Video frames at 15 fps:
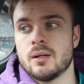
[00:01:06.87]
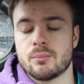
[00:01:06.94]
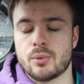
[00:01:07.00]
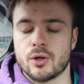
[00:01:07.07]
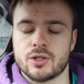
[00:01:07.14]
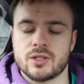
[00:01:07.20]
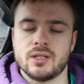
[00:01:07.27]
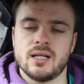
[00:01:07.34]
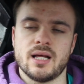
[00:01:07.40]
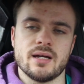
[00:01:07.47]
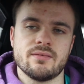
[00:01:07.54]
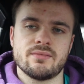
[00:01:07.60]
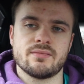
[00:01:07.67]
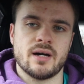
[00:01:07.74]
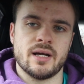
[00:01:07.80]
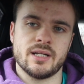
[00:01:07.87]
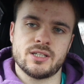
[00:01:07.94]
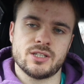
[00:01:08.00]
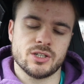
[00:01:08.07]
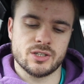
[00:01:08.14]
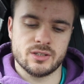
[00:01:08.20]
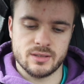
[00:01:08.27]
personal life, and it
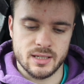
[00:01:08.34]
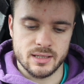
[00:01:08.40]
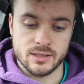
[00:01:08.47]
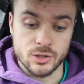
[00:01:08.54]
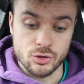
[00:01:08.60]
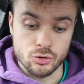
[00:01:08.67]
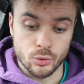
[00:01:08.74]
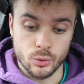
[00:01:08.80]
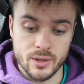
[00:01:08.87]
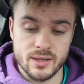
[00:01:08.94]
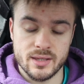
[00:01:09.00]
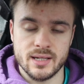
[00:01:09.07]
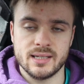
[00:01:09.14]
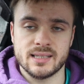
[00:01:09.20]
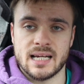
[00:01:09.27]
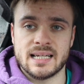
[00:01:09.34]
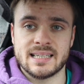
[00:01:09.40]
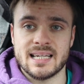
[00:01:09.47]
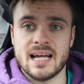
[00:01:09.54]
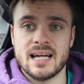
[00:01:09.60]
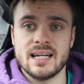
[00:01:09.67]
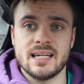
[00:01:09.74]
destroyed things.
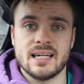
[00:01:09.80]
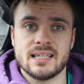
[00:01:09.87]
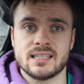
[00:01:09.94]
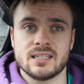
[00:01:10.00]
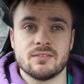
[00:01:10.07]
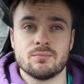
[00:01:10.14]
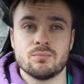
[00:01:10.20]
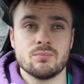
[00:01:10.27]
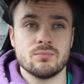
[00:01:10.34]
Anxiety is a